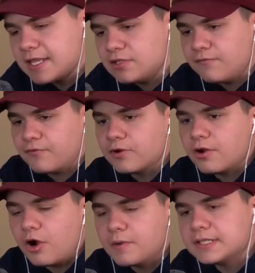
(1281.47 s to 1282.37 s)
Thank you
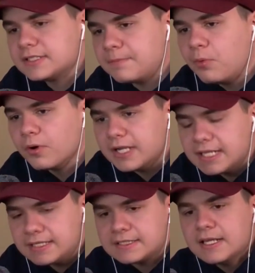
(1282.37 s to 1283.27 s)
for always
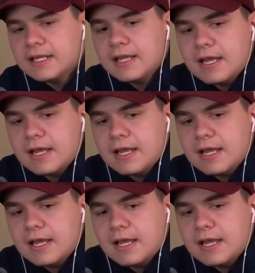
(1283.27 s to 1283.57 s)
supporting it.